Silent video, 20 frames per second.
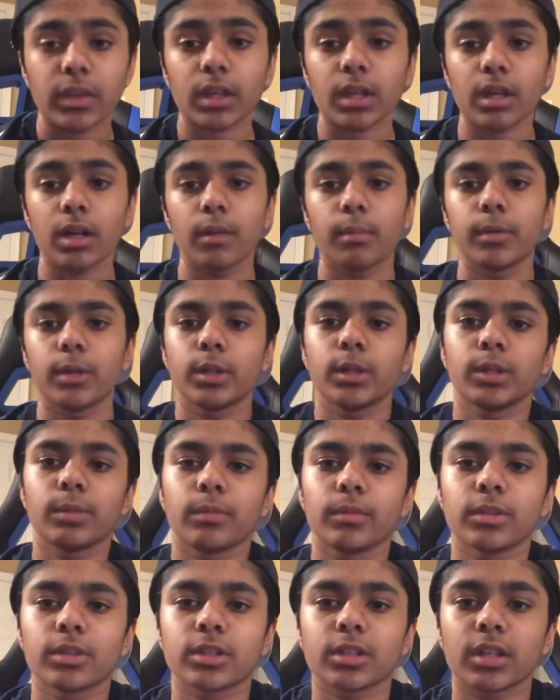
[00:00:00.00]
I'm
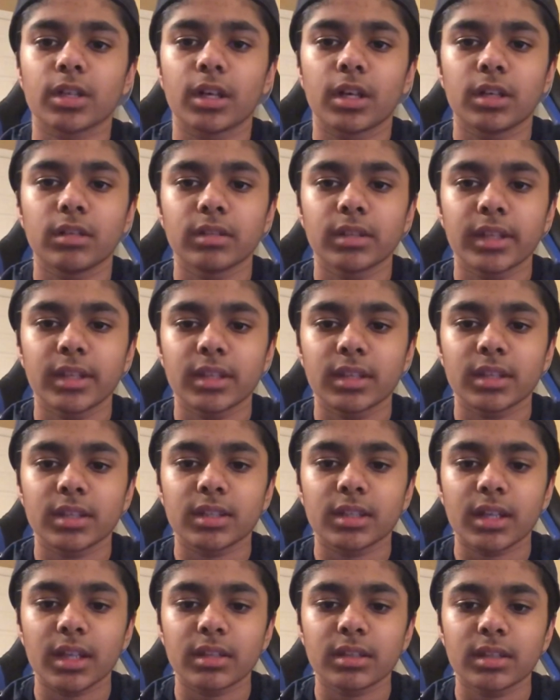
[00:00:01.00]
just going to lean this
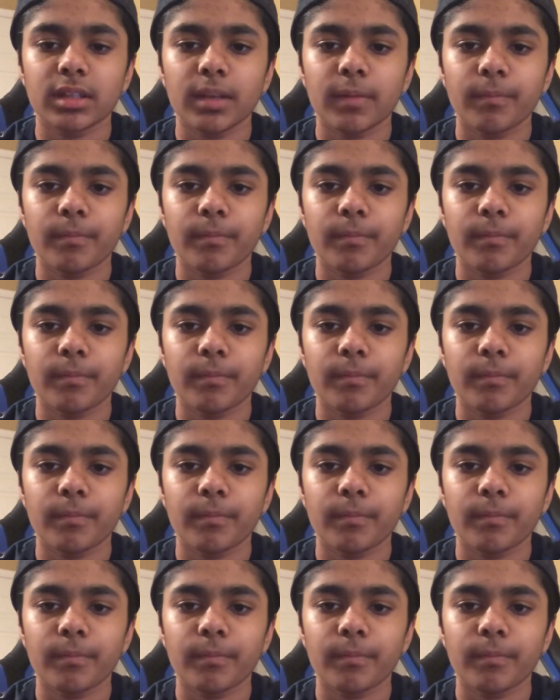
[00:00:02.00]
against him.